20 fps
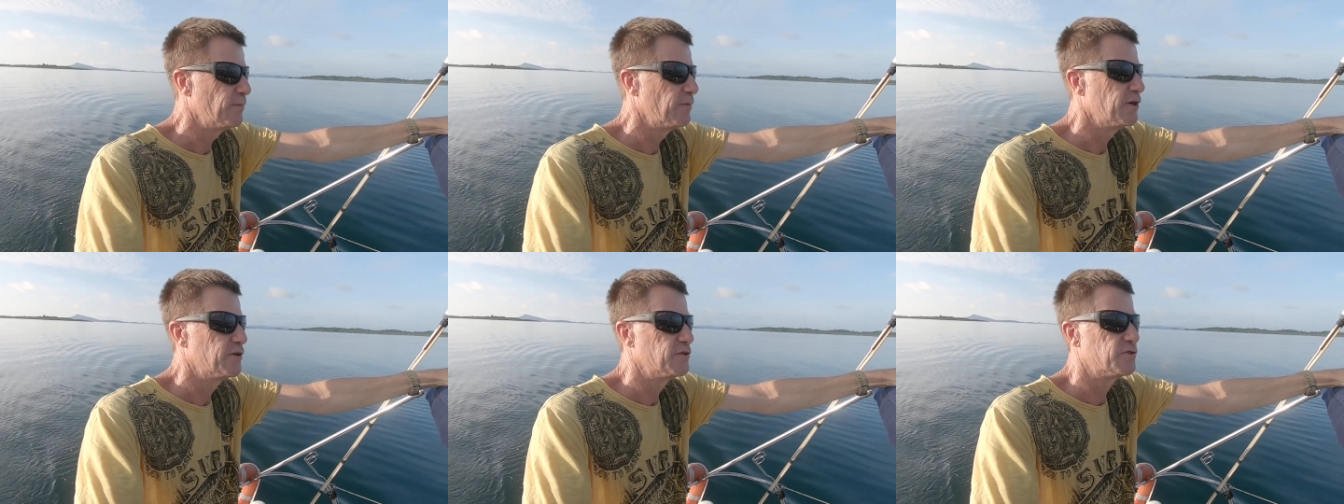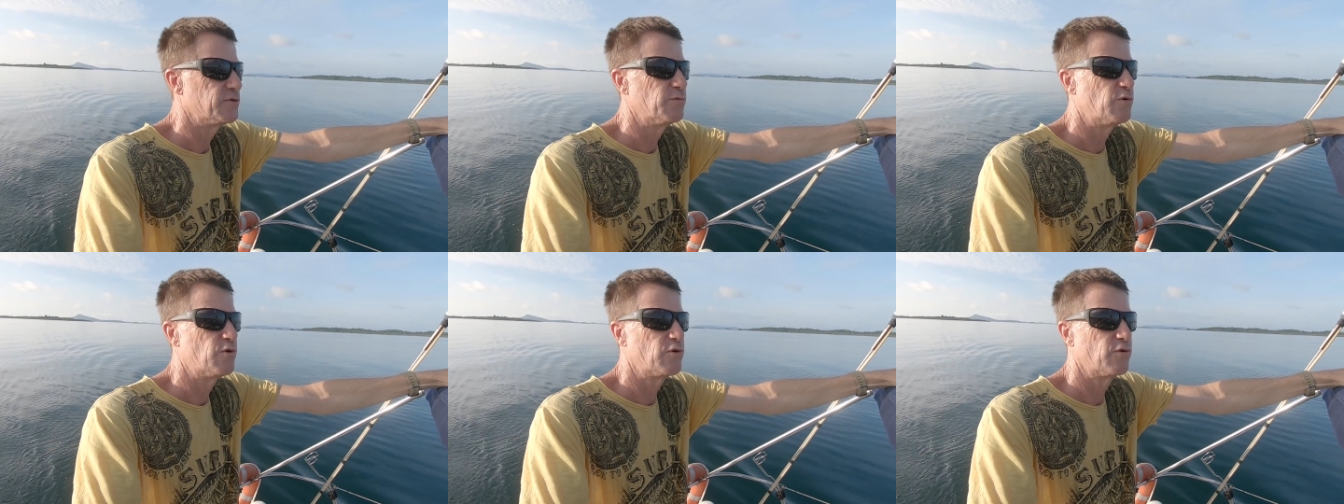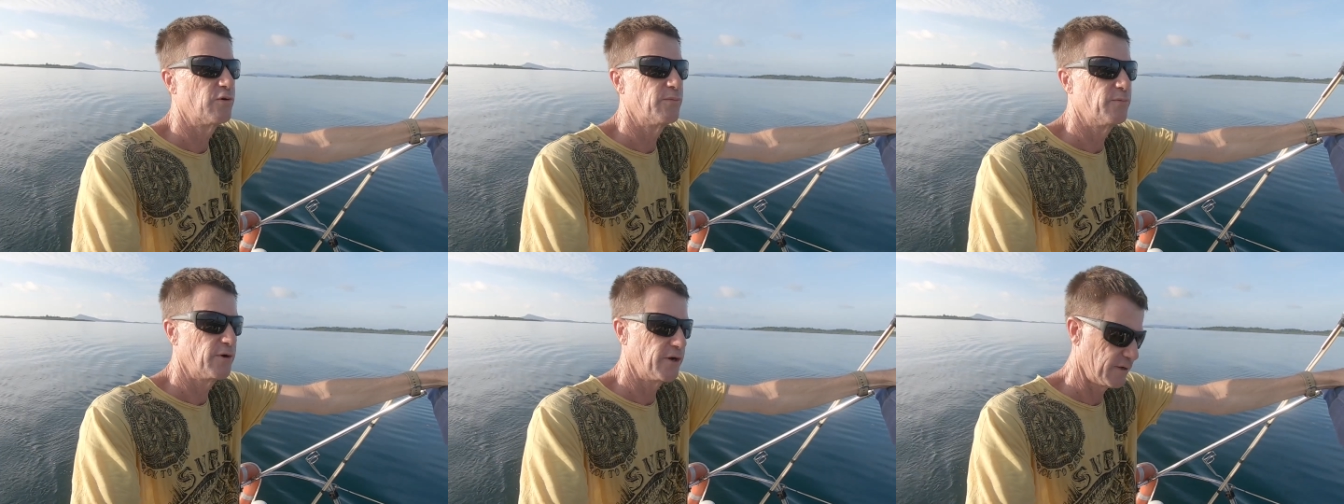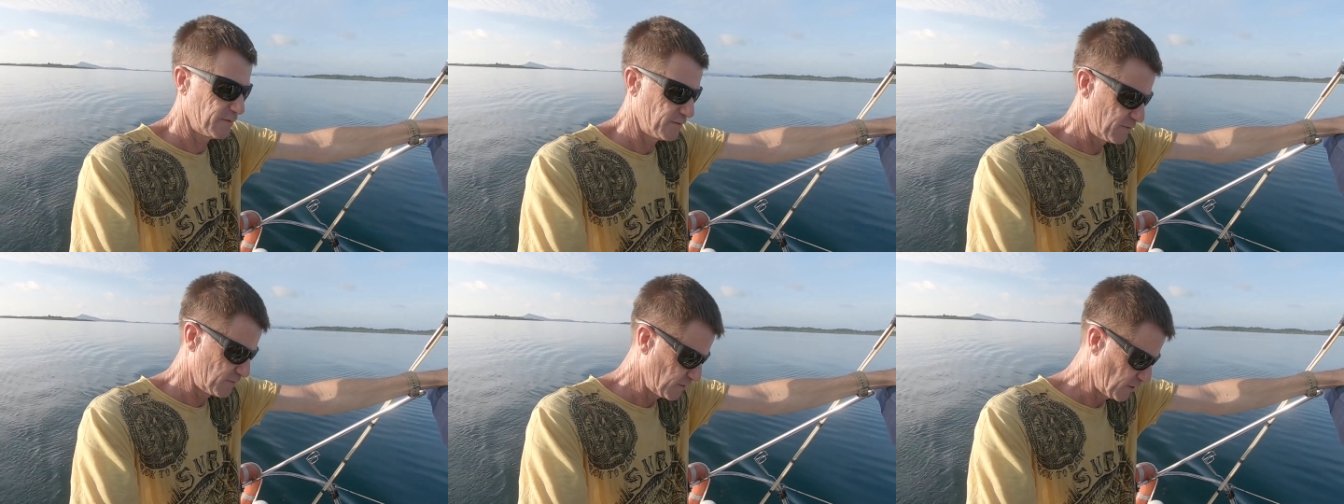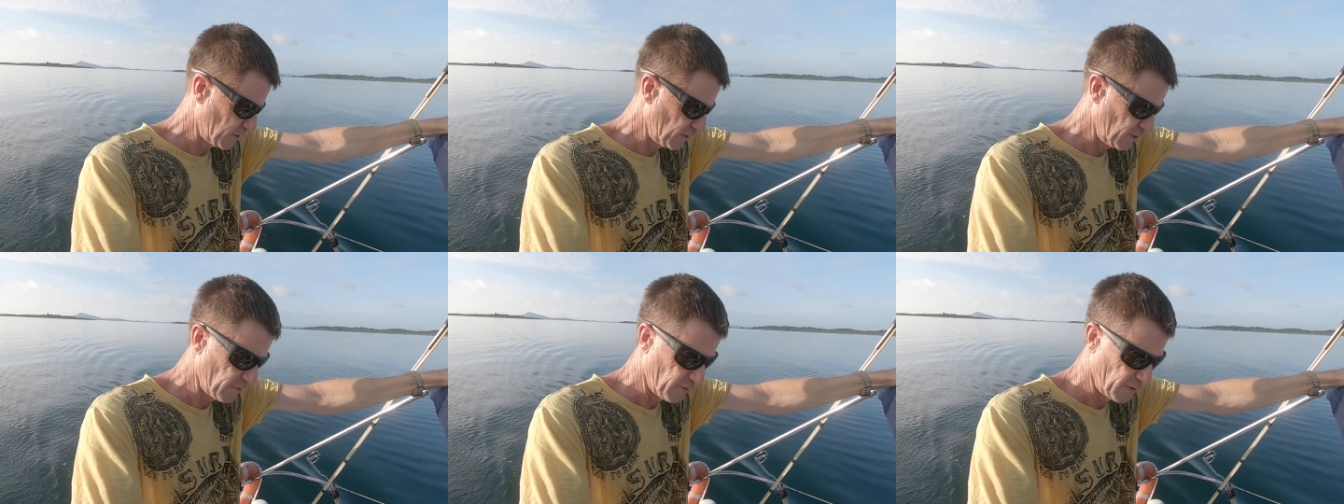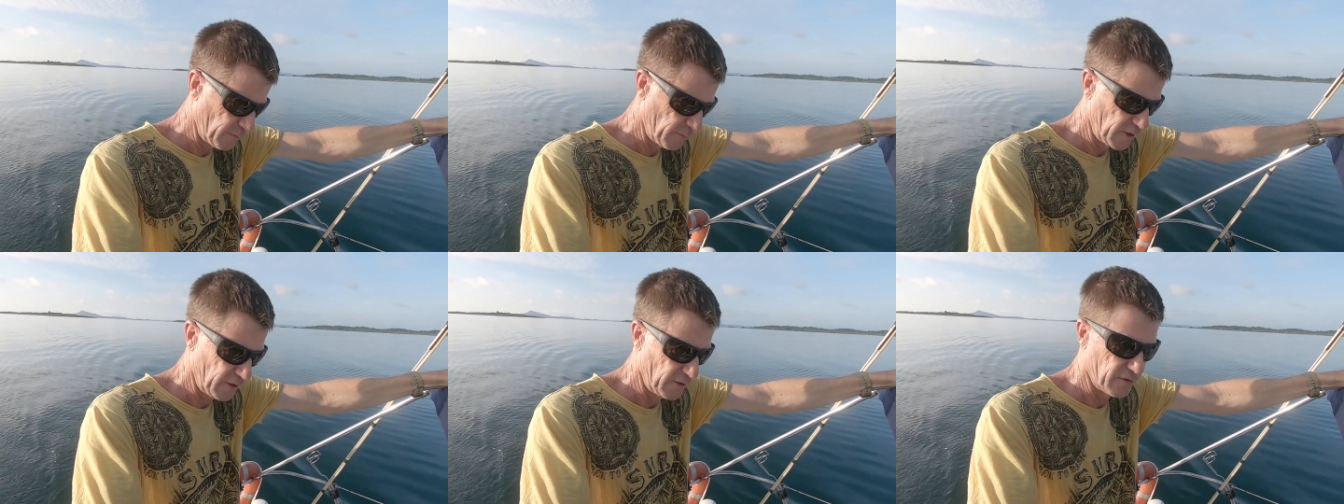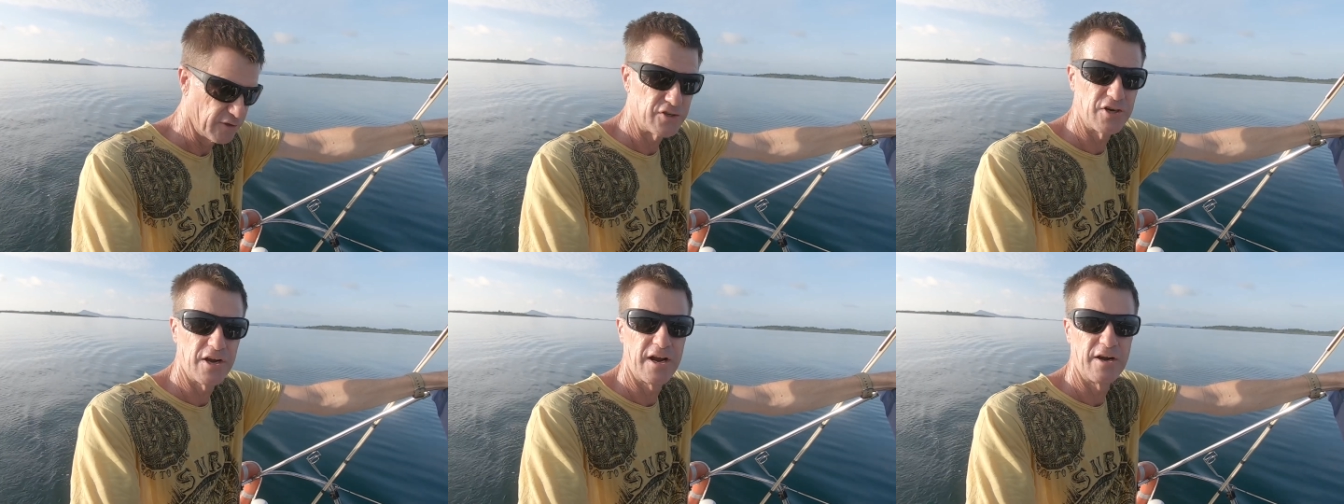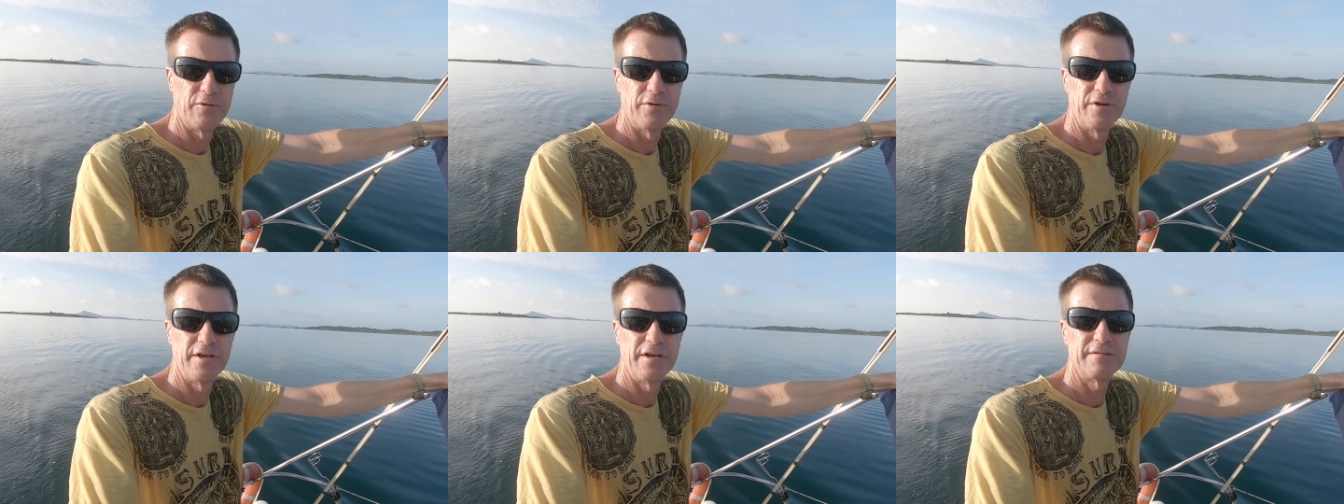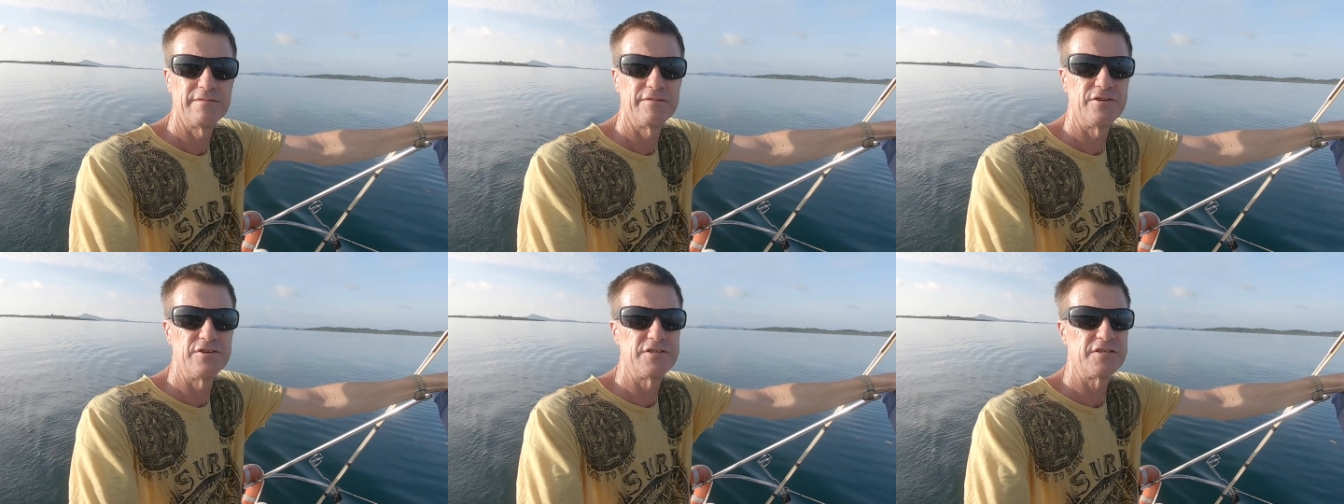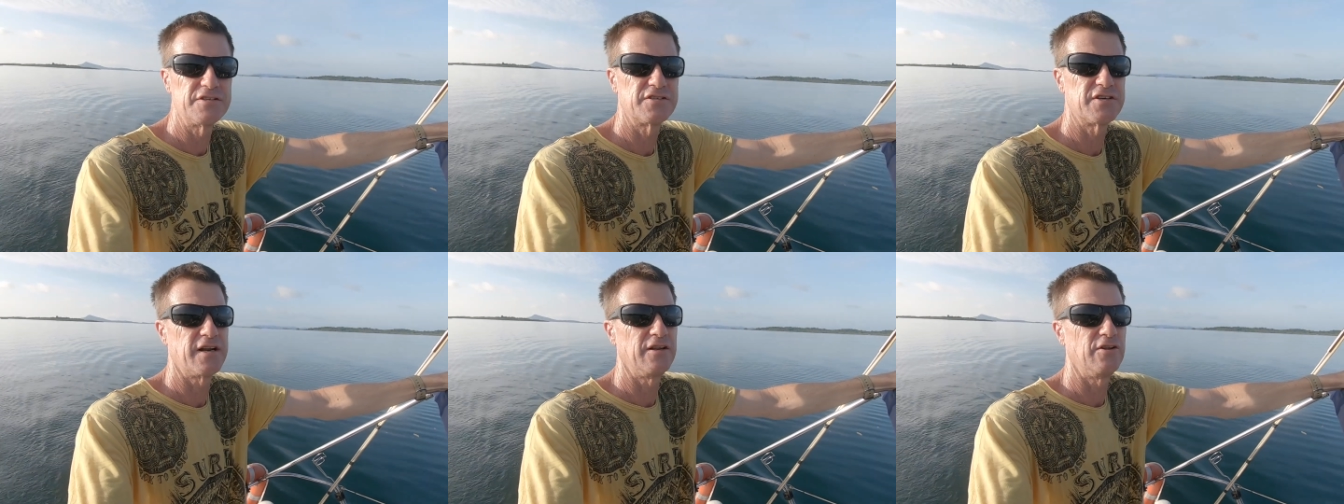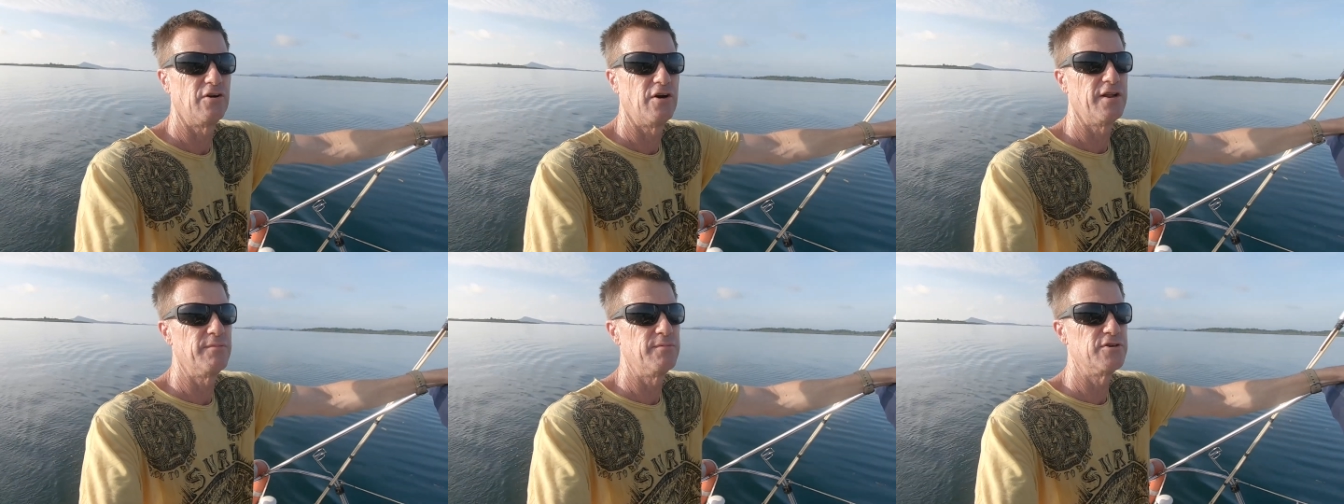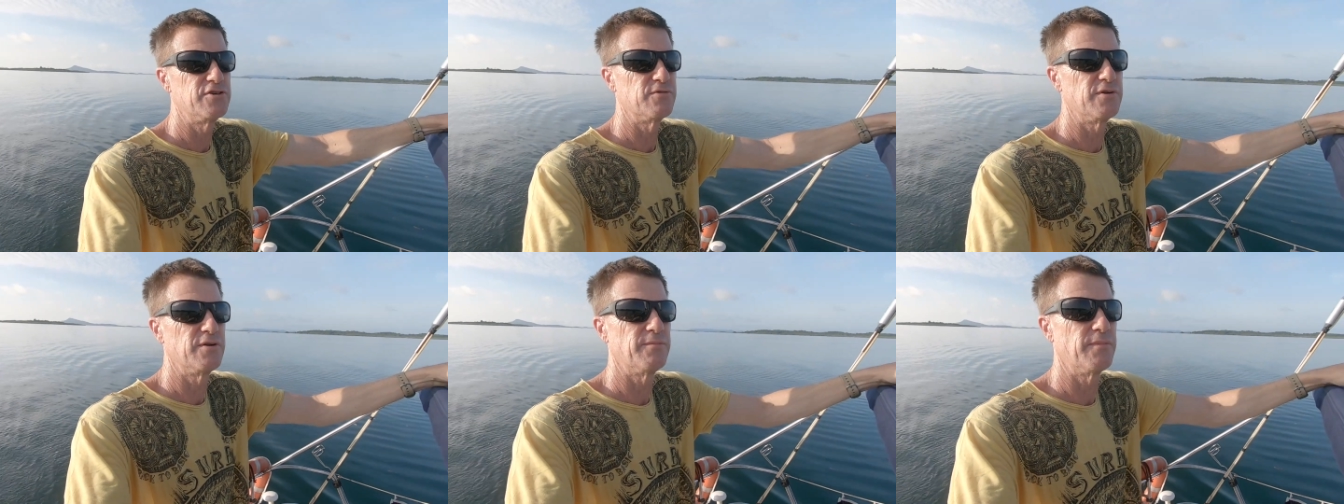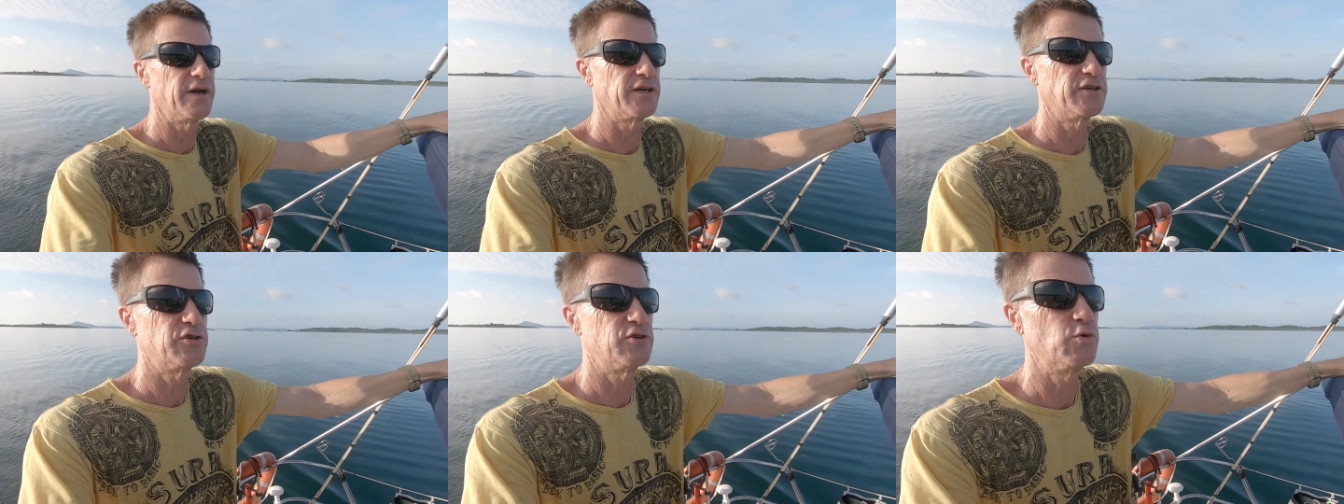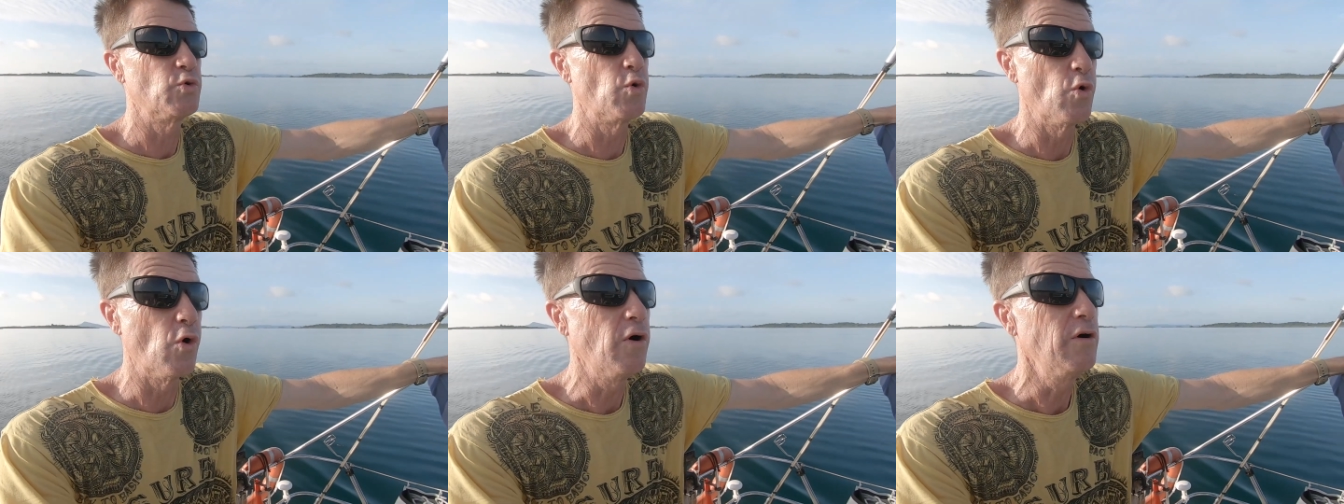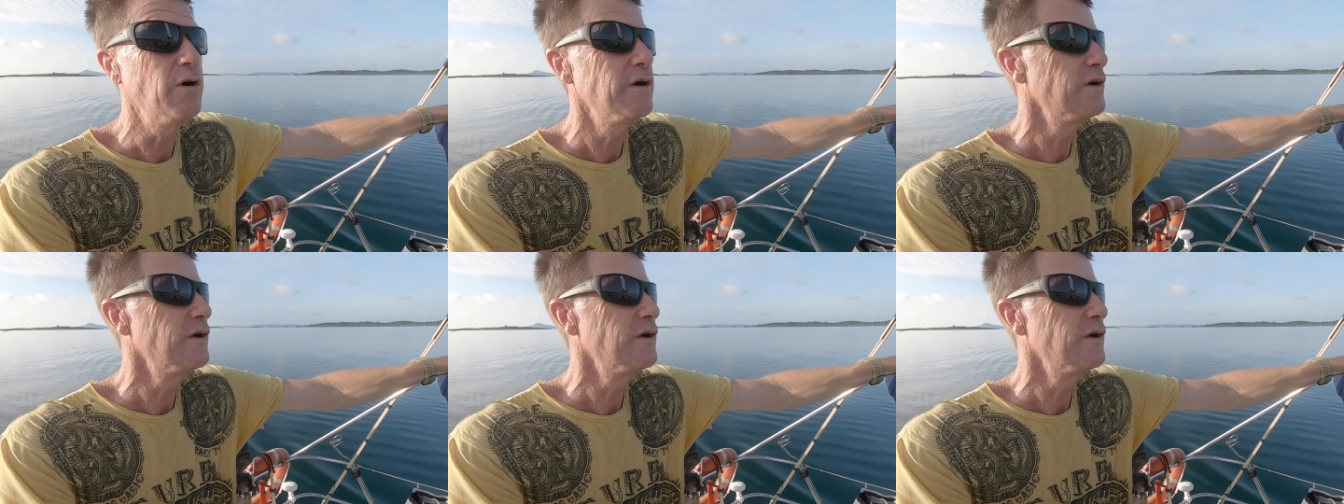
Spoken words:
meters of water, and we're clear in the middle of the channel here, using satellite imagery to make sure.